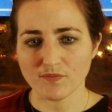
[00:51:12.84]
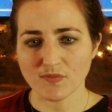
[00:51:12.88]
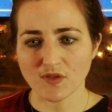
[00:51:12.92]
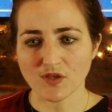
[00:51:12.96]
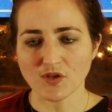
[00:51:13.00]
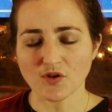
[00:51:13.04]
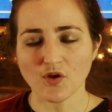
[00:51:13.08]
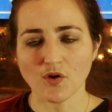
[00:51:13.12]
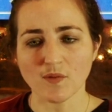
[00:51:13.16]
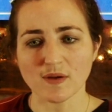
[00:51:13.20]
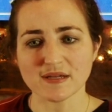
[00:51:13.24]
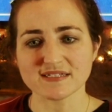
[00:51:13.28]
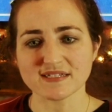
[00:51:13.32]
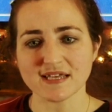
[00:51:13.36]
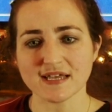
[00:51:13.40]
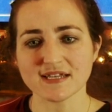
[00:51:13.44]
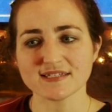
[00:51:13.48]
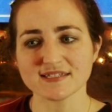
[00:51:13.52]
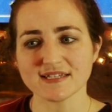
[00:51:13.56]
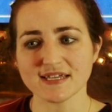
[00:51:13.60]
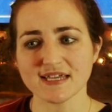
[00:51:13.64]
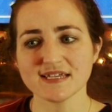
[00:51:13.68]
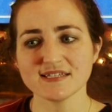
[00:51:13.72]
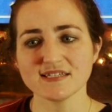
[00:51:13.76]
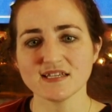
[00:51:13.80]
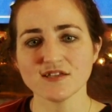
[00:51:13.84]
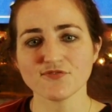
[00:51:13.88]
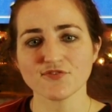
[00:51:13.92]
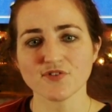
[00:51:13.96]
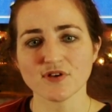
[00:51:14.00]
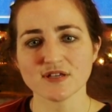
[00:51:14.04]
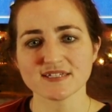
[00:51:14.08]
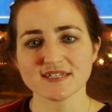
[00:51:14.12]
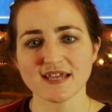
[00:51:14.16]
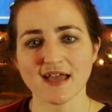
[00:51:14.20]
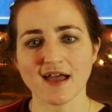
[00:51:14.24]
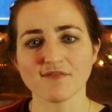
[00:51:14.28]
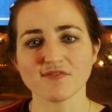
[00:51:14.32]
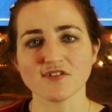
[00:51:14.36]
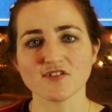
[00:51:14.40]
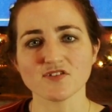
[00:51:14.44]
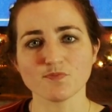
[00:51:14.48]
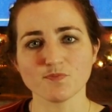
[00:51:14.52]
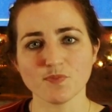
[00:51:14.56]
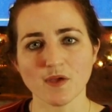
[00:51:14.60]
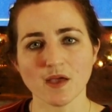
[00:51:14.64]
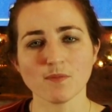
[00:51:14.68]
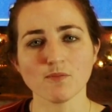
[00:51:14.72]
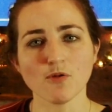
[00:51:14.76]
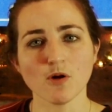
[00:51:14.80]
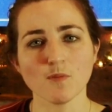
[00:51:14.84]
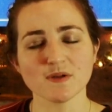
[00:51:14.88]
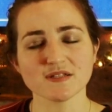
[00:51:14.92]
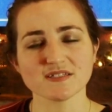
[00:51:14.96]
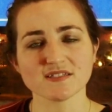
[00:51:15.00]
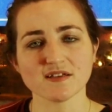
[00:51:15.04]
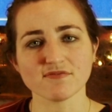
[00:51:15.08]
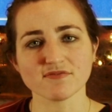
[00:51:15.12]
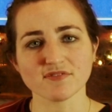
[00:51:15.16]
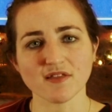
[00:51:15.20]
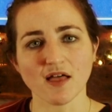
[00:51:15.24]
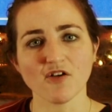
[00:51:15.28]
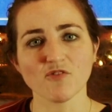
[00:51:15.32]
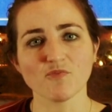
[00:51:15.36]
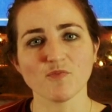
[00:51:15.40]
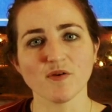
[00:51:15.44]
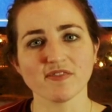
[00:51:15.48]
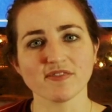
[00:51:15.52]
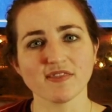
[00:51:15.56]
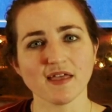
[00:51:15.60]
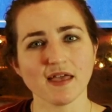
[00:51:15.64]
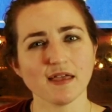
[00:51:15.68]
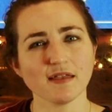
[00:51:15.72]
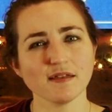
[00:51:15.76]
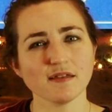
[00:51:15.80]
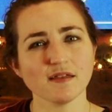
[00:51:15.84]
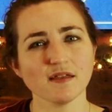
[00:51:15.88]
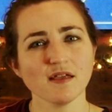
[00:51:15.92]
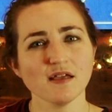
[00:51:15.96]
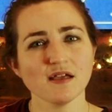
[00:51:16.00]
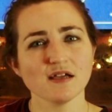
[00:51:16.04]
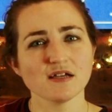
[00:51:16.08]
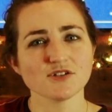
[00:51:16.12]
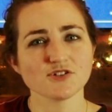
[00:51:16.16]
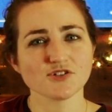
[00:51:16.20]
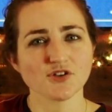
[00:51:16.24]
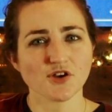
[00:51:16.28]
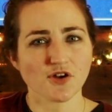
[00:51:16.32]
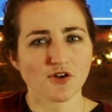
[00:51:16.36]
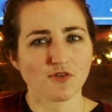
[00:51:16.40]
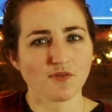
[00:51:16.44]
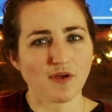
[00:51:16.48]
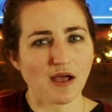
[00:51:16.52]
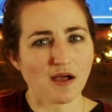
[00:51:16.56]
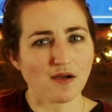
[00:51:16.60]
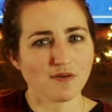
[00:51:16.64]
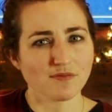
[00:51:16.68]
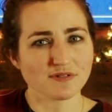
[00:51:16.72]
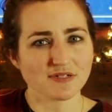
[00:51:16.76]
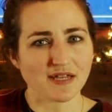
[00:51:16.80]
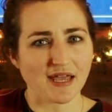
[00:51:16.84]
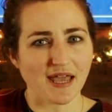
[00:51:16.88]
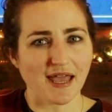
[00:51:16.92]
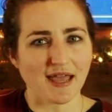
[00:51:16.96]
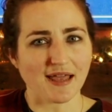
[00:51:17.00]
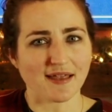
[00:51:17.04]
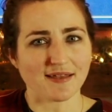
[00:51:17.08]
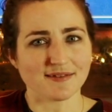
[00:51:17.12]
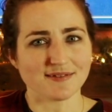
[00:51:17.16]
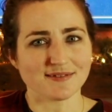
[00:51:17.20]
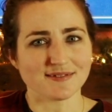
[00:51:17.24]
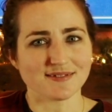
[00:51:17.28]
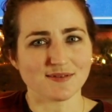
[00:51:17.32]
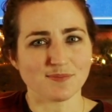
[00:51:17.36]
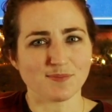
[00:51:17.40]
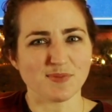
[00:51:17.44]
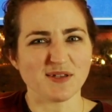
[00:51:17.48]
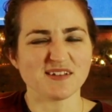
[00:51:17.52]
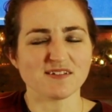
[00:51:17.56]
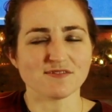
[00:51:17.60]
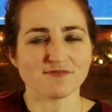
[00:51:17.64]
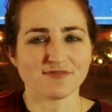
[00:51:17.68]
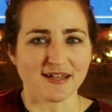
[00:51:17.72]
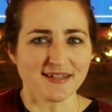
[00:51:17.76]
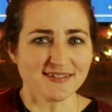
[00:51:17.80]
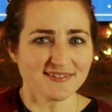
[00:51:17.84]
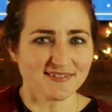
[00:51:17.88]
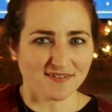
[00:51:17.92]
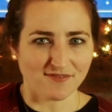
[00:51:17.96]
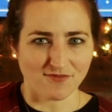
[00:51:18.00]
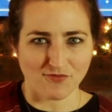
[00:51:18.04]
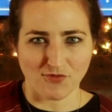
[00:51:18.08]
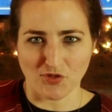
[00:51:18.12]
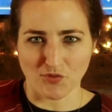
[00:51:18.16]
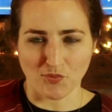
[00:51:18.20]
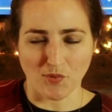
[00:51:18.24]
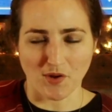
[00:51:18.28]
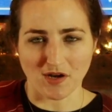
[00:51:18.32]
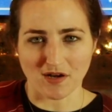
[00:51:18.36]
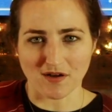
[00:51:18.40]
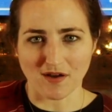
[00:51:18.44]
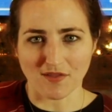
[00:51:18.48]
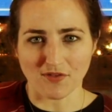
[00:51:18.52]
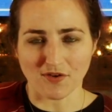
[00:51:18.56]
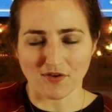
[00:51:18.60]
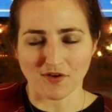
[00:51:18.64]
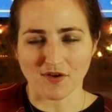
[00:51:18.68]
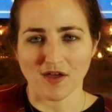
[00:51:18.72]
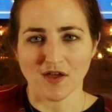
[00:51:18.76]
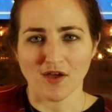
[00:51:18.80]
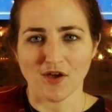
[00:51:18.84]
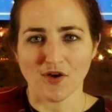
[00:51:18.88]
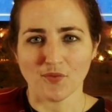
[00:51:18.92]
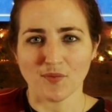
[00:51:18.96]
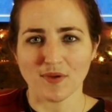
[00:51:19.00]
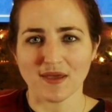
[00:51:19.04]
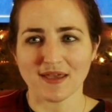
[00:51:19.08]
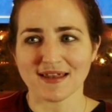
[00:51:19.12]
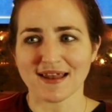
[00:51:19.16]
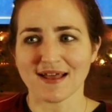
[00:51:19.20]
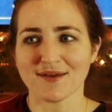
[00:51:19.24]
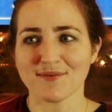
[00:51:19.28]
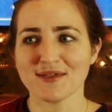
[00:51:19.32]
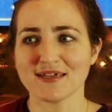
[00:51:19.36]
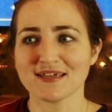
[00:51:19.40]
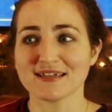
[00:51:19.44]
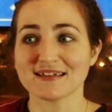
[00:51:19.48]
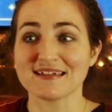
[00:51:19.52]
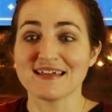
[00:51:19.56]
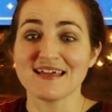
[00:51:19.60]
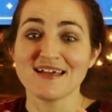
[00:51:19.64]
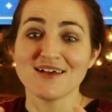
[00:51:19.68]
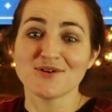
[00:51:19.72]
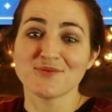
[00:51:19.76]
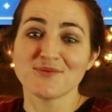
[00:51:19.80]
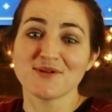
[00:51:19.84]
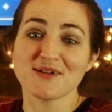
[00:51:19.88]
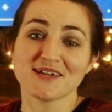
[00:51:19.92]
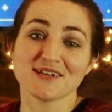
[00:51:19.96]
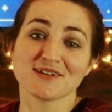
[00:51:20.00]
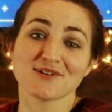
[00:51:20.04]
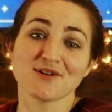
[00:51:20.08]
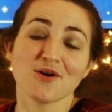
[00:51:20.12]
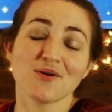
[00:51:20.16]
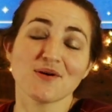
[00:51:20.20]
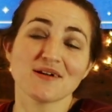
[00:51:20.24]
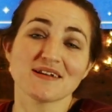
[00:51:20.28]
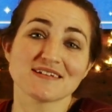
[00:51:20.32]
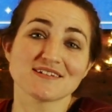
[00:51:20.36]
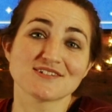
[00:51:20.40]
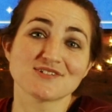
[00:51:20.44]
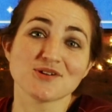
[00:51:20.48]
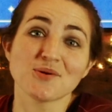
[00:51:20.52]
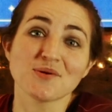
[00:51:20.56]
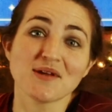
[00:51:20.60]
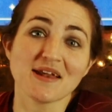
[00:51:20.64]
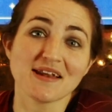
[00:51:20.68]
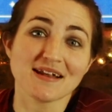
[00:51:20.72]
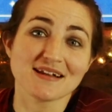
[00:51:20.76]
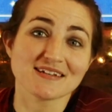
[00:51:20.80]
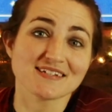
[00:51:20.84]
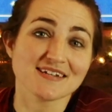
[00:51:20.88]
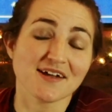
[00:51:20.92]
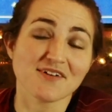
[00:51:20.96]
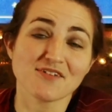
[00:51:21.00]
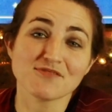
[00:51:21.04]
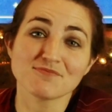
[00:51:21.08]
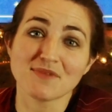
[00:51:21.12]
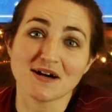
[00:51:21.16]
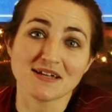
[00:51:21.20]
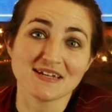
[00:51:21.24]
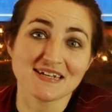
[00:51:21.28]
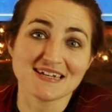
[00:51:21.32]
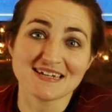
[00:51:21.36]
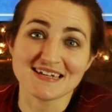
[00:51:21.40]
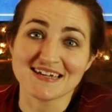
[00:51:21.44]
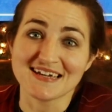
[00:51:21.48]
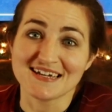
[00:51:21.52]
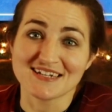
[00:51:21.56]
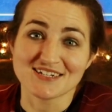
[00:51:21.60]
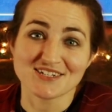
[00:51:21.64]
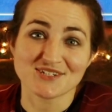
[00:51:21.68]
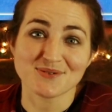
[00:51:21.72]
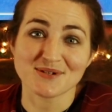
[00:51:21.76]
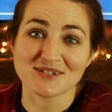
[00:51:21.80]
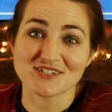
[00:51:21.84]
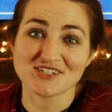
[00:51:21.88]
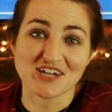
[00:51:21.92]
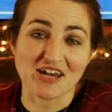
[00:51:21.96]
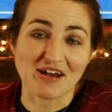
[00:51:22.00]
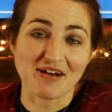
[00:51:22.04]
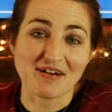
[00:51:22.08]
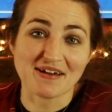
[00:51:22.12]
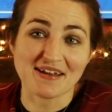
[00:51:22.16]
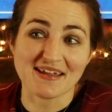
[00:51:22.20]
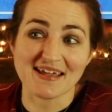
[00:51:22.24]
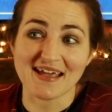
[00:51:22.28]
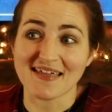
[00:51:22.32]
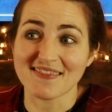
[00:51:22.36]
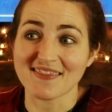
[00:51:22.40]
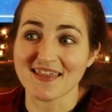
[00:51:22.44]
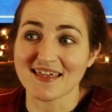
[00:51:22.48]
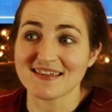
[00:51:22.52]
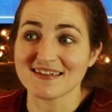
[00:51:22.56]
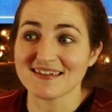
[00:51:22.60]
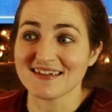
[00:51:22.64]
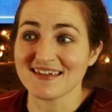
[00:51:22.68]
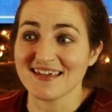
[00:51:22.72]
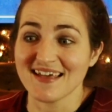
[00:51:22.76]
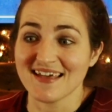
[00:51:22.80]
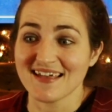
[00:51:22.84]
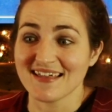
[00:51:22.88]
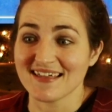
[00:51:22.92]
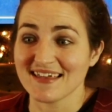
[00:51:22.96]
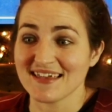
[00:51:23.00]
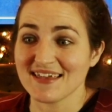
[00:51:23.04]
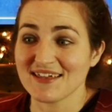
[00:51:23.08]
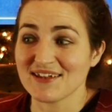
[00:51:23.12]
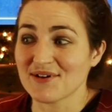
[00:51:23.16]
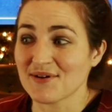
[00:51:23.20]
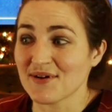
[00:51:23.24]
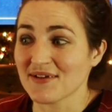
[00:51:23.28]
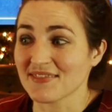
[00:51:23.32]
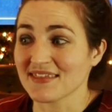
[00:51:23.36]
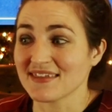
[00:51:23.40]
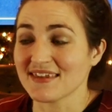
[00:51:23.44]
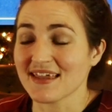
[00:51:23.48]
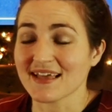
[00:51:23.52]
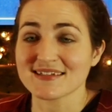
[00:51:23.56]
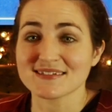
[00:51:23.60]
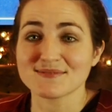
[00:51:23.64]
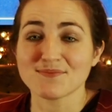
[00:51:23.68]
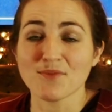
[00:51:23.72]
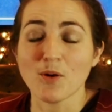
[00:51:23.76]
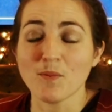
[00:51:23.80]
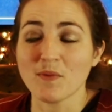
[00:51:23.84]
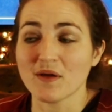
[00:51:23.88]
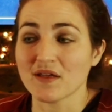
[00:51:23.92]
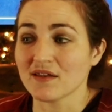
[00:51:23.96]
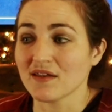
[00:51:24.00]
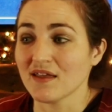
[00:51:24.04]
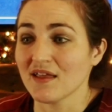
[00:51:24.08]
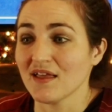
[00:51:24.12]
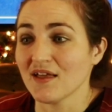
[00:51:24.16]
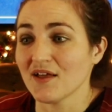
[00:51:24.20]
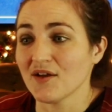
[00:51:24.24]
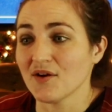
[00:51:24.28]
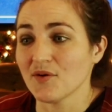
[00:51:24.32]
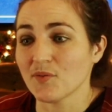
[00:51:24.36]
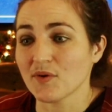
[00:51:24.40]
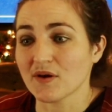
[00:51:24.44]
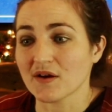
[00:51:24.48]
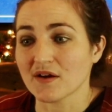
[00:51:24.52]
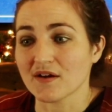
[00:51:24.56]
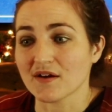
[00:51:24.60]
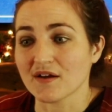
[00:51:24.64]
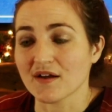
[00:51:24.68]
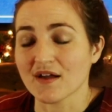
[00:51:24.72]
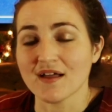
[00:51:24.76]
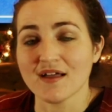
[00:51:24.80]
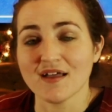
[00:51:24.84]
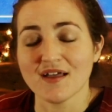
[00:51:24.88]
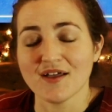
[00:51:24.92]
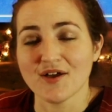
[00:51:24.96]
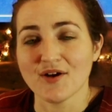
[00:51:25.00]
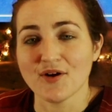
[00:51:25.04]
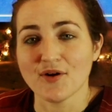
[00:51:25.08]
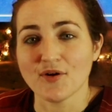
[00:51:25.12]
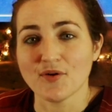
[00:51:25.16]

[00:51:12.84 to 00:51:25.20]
it's easy for us to have these big moments of love, but then turn around and be divisive with one another. We can go and donate a ton of money to a charity, and then at the next moment we're